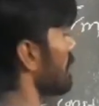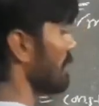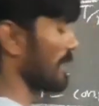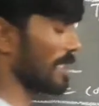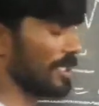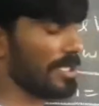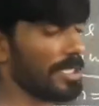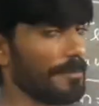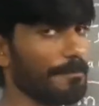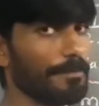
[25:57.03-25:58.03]
of structure
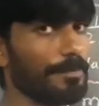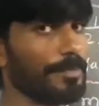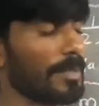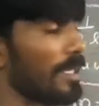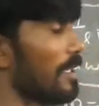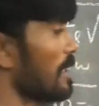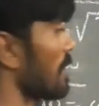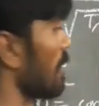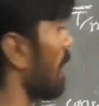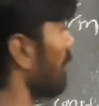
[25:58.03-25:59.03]
string.
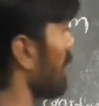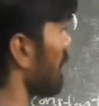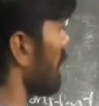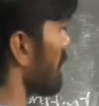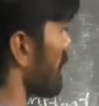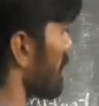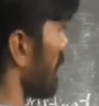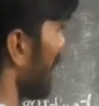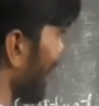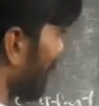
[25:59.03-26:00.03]
So now here it is.
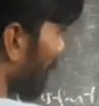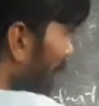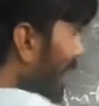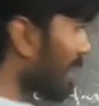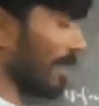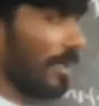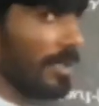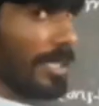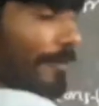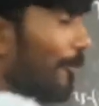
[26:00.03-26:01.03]
If you flag
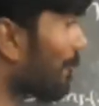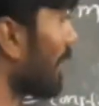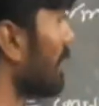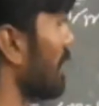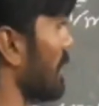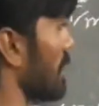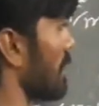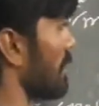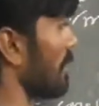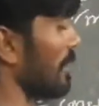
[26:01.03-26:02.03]
that
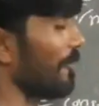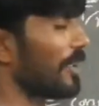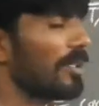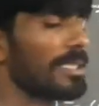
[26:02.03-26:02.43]
with the